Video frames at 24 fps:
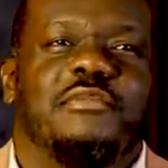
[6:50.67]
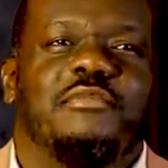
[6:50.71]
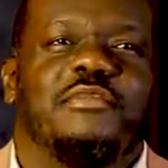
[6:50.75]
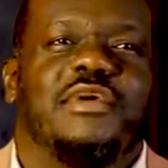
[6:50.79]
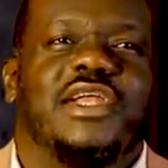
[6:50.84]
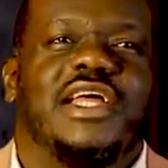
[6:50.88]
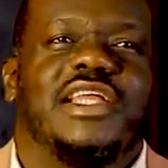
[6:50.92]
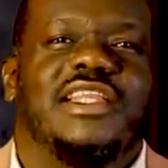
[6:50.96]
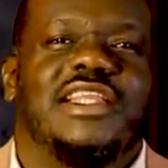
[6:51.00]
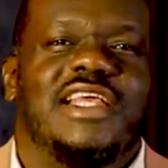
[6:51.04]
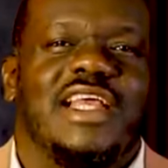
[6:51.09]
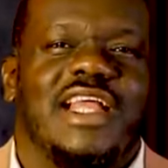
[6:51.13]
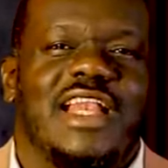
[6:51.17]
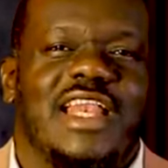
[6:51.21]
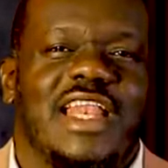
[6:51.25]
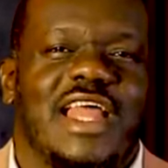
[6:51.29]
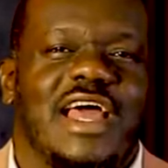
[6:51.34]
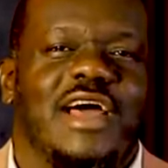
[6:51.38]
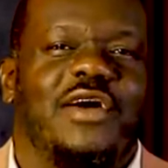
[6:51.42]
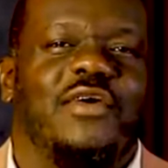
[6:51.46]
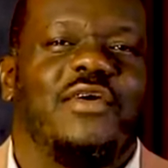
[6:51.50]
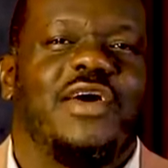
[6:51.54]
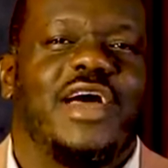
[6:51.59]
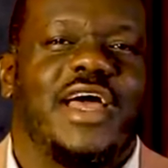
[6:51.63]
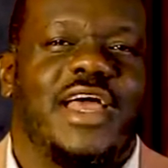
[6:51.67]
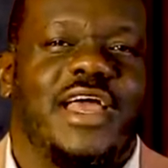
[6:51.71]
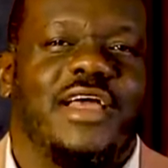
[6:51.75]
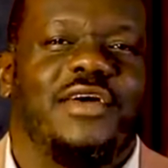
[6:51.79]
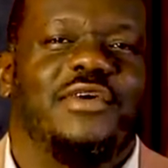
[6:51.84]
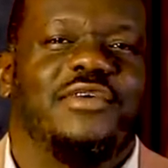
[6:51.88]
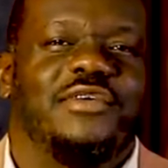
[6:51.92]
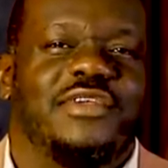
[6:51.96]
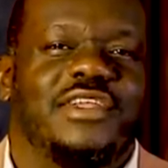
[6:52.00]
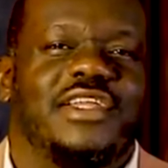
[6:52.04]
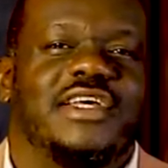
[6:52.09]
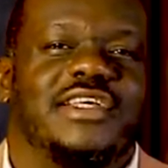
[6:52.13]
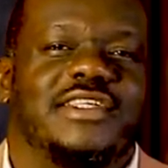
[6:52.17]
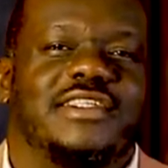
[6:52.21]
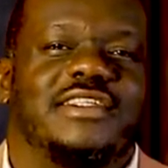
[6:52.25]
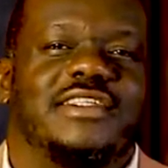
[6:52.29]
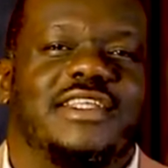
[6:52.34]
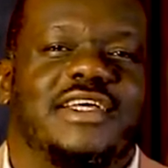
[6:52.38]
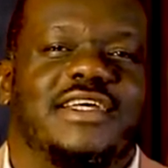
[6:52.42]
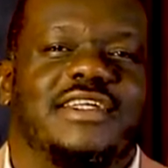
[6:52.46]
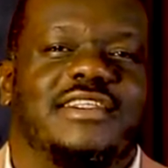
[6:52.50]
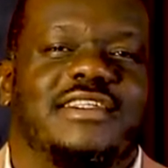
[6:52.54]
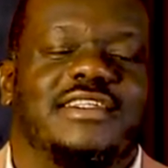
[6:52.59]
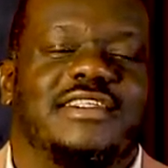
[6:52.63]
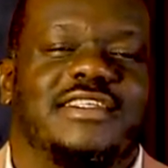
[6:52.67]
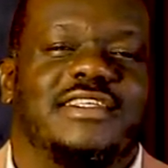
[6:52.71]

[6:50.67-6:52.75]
But I think now I understand.